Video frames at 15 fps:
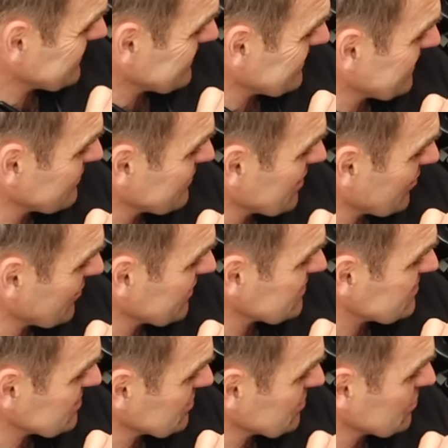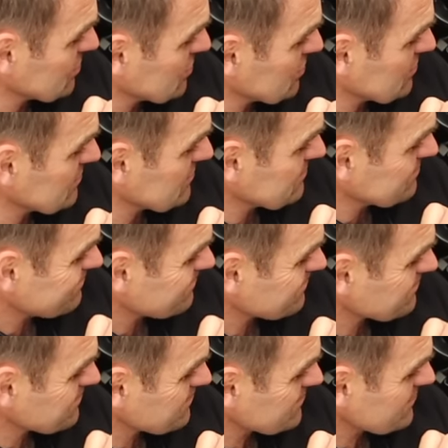I'm going to,
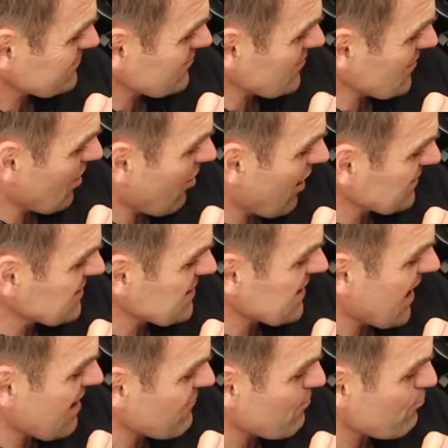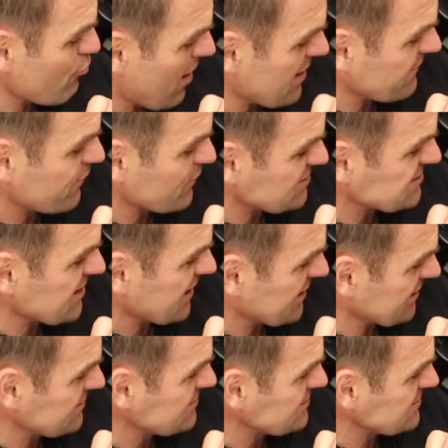I think, have a break for a
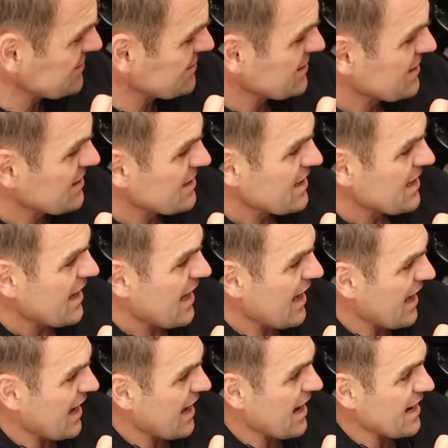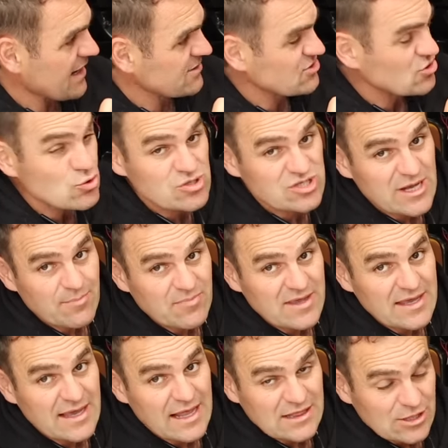second and do
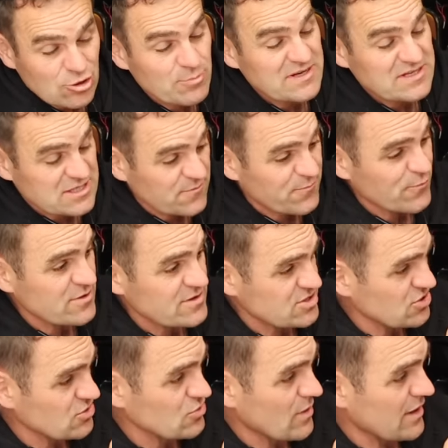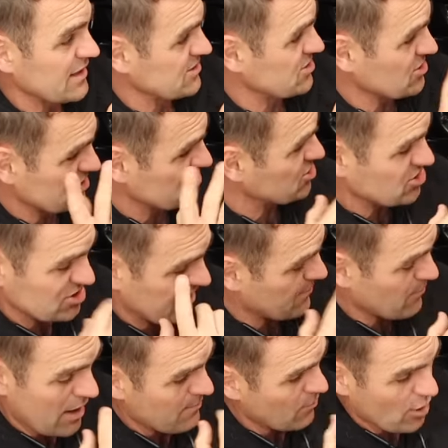something a little bit different to sort of
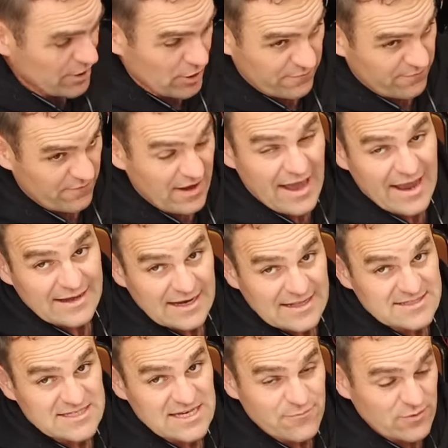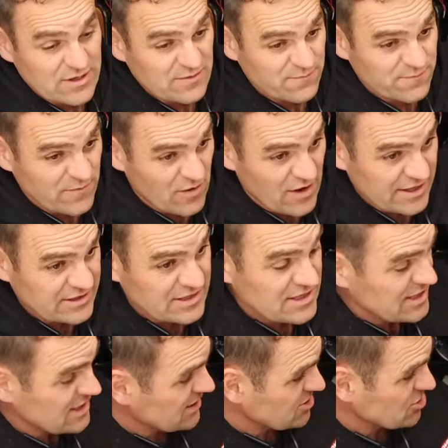get my mind off it. And let's see if we can find
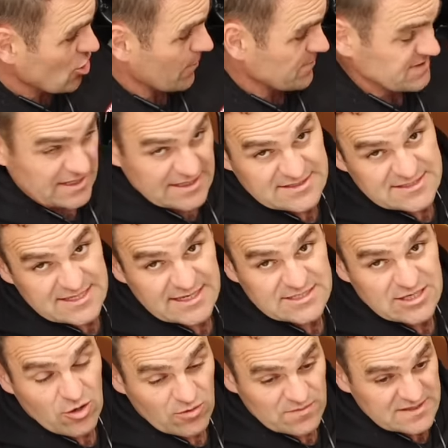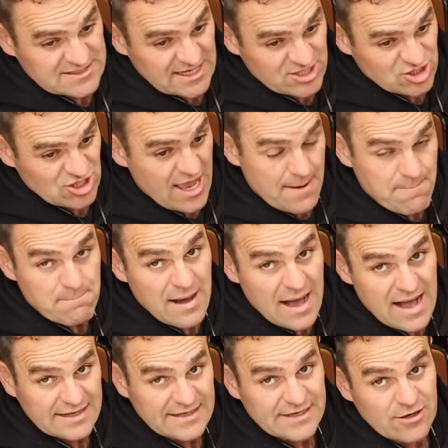top dead center on this engine and
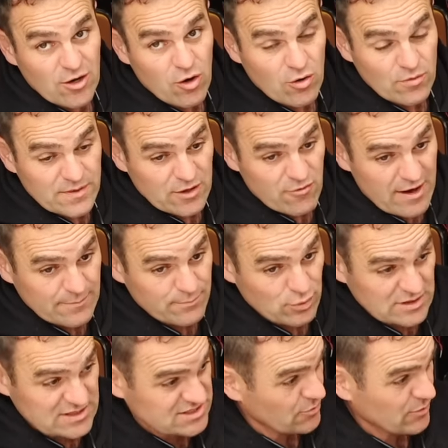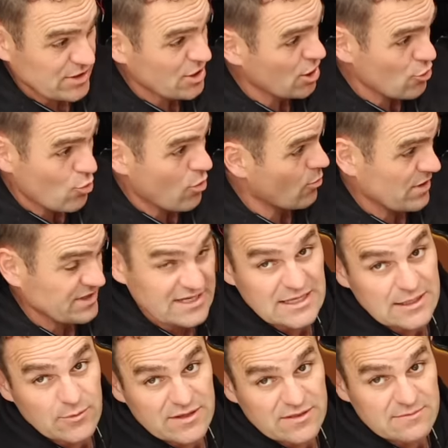mark it on the crank pulley so we know what we're
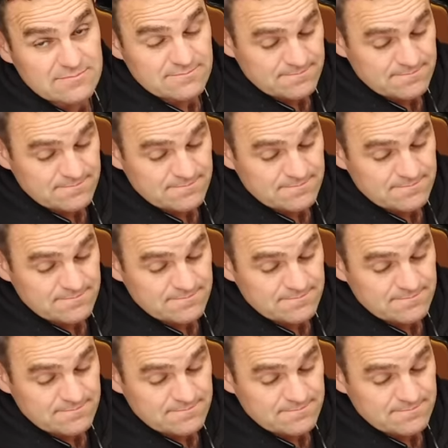dealing with.